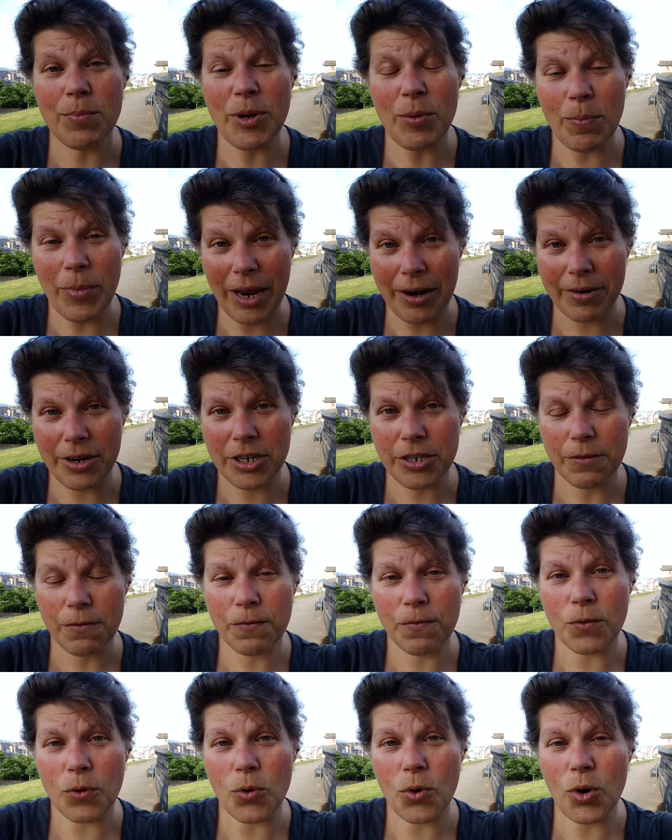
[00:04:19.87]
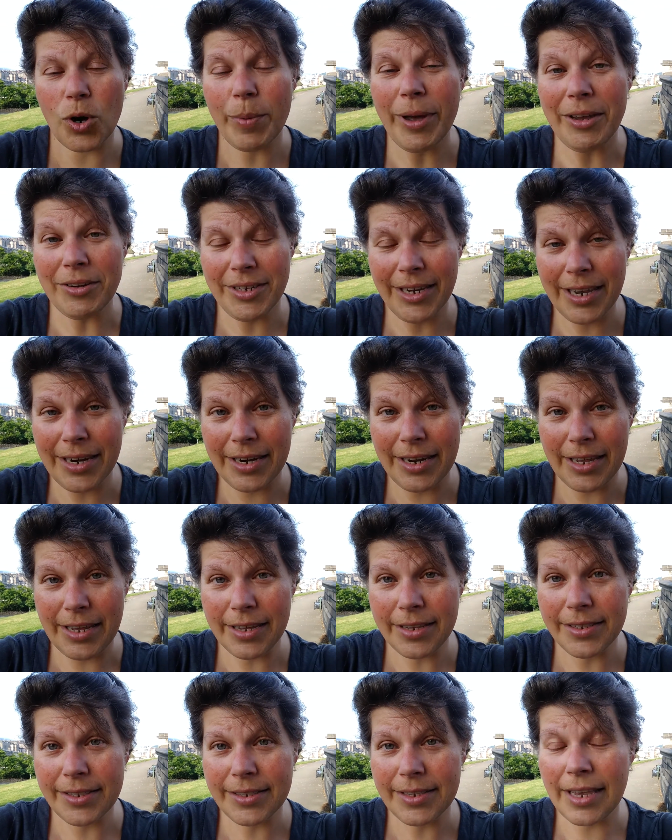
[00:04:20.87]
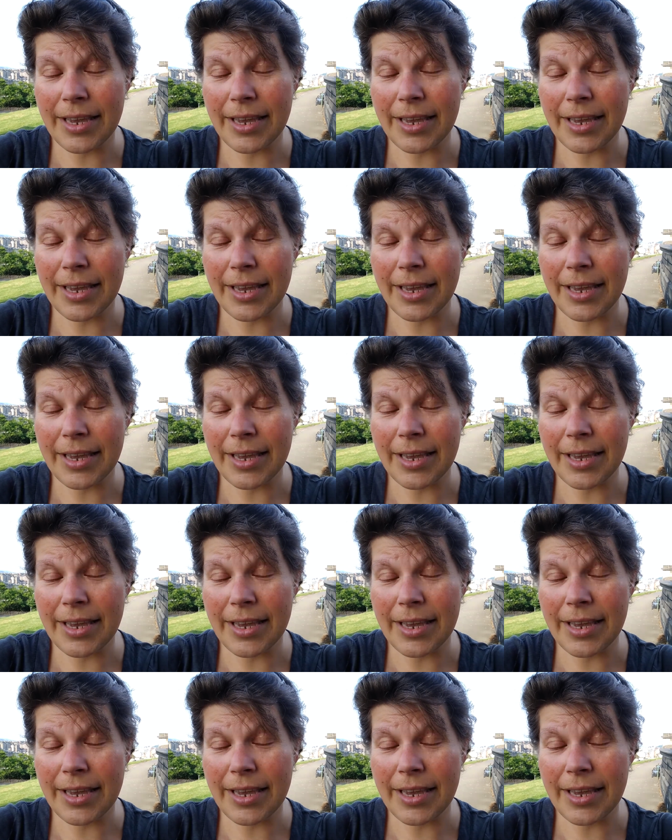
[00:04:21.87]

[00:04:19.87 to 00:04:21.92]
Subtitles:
been married for about 10 years,